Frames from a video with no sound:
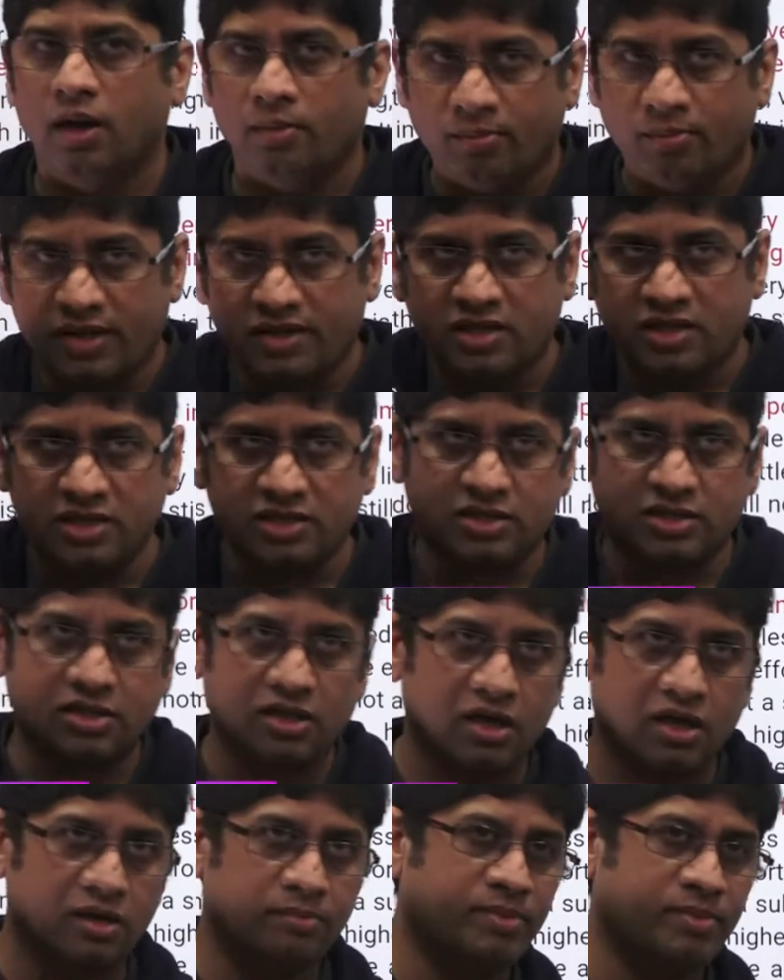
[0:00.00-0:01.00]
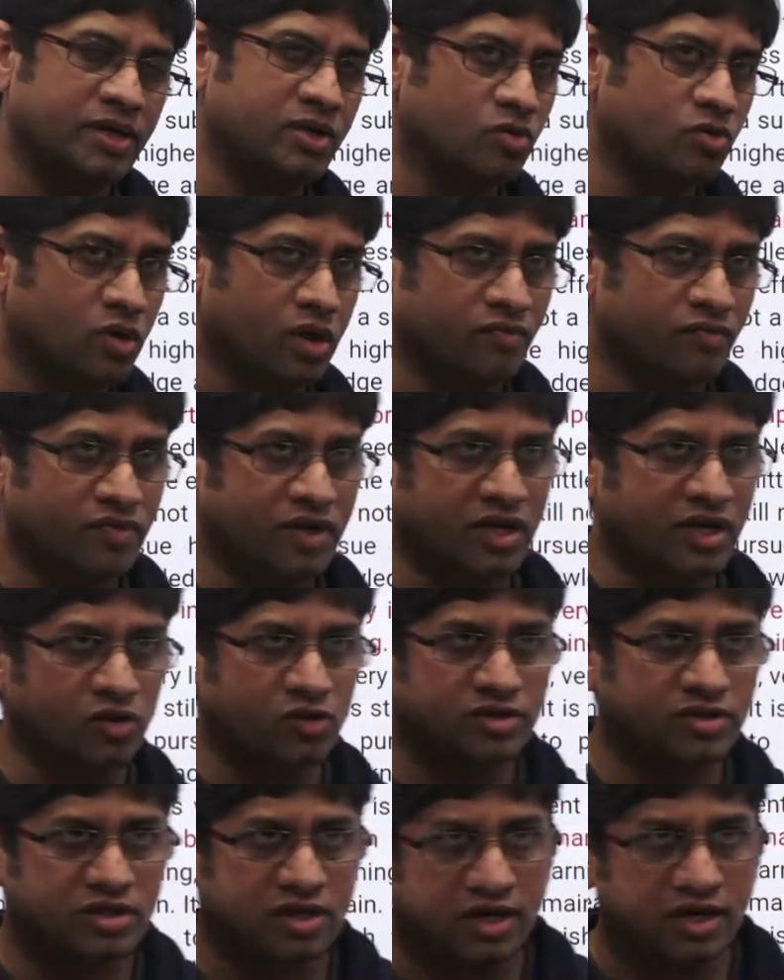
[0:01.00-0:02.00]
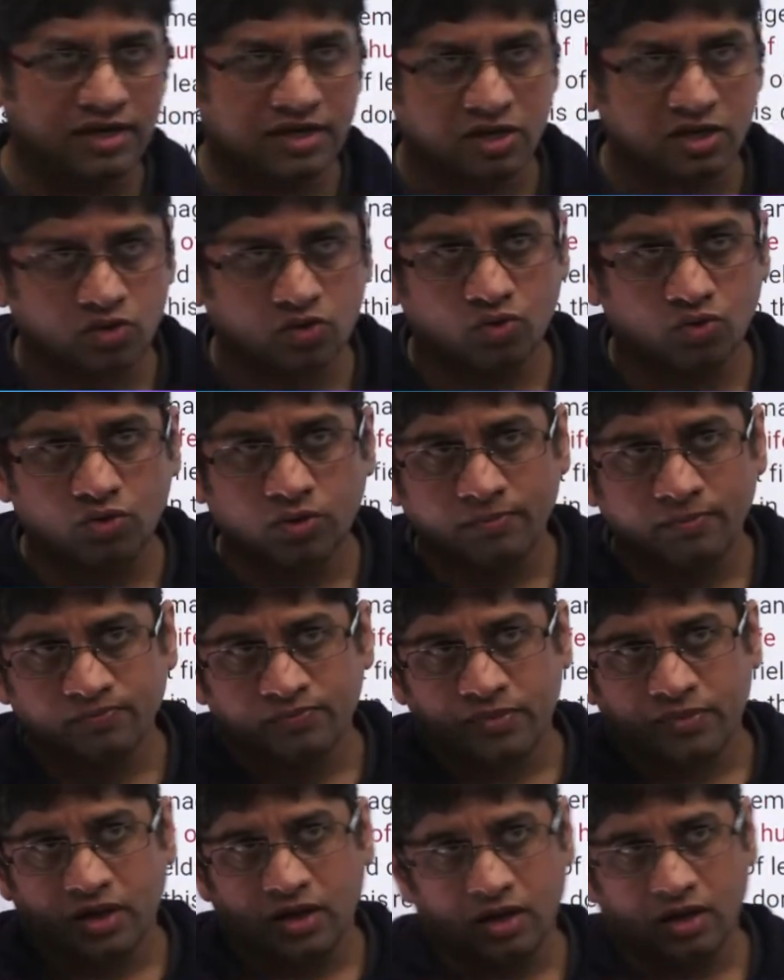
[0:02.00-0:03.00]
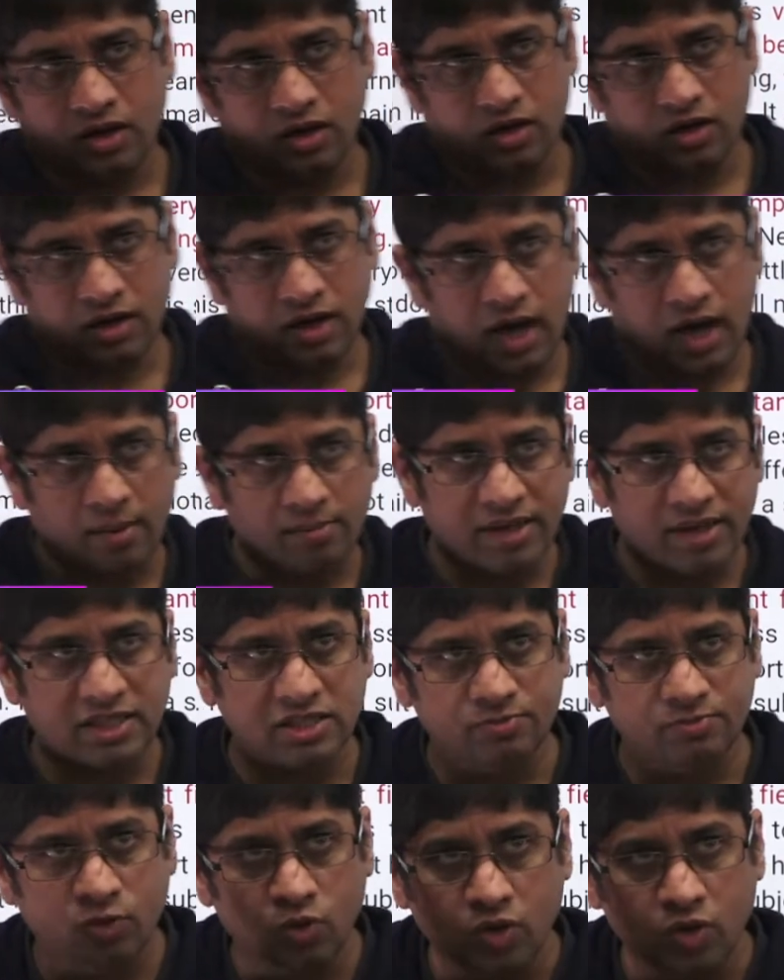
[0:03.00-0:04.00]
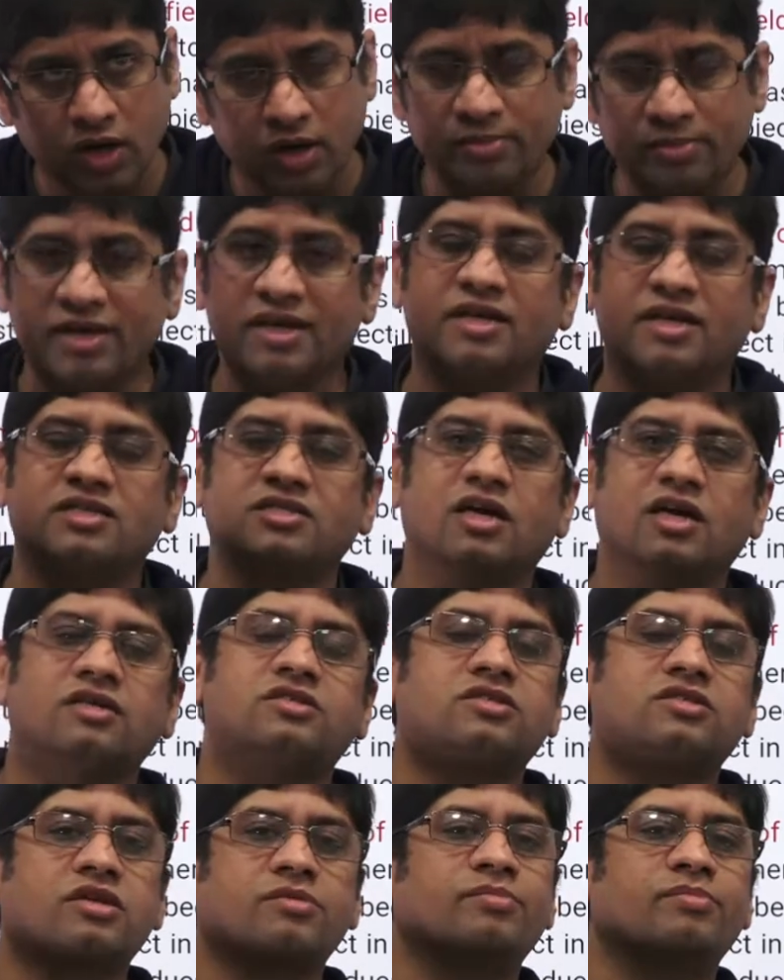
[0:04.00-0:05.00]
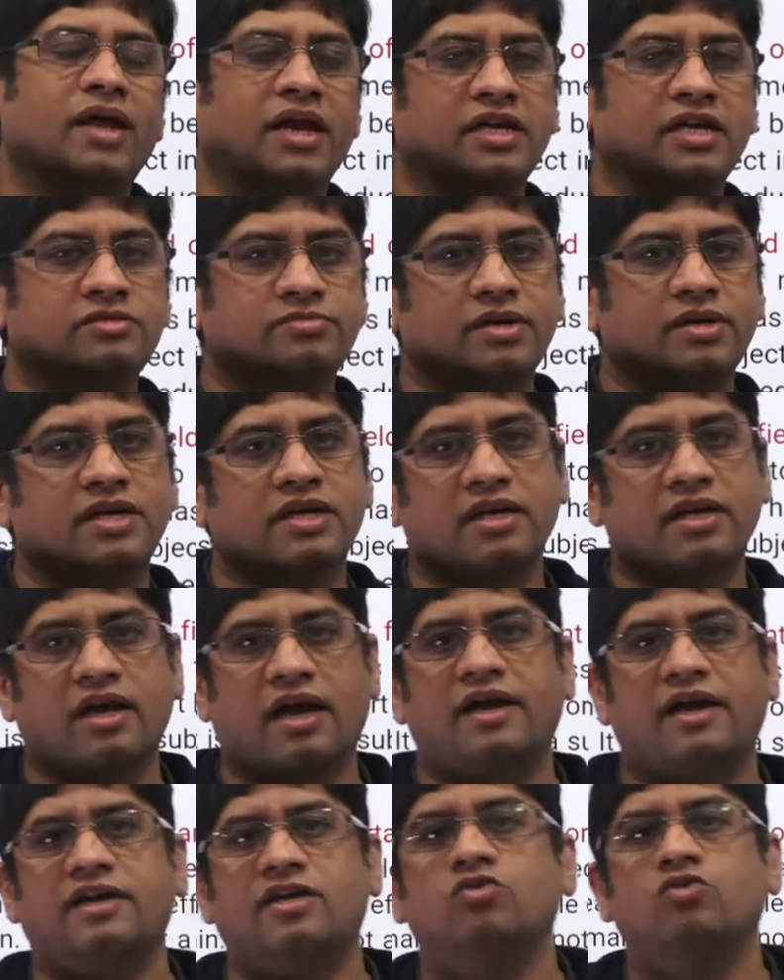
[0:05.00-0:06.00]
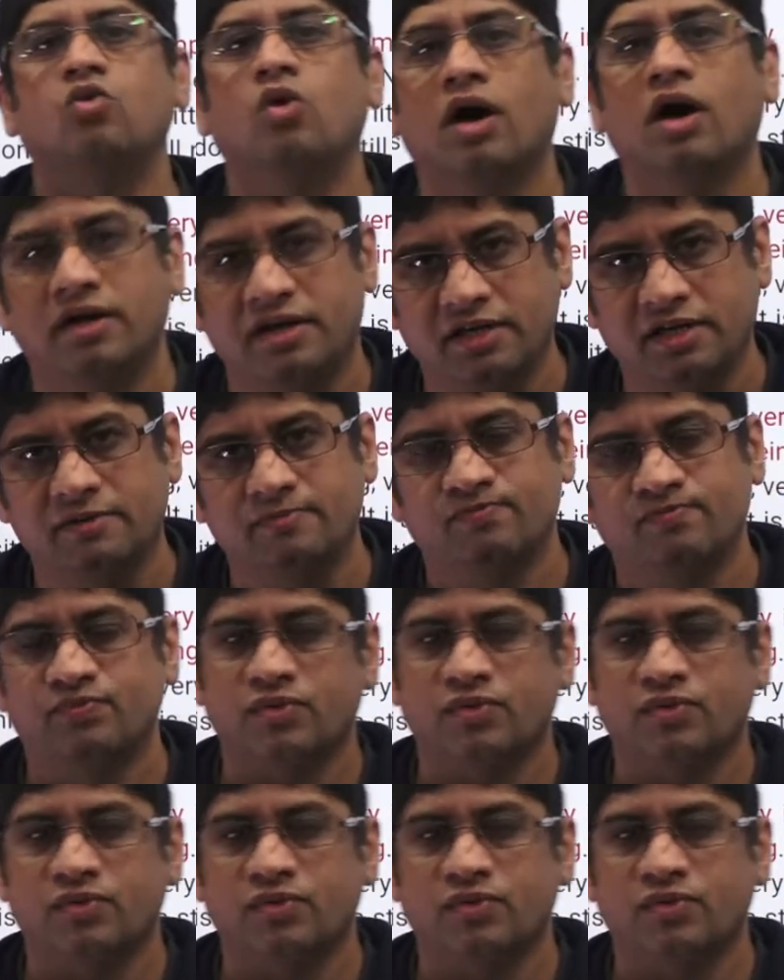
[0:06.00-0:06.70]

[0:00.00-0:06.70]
My this uh, particular video is related to uh, MS program in disaster management in IIT Guwahati.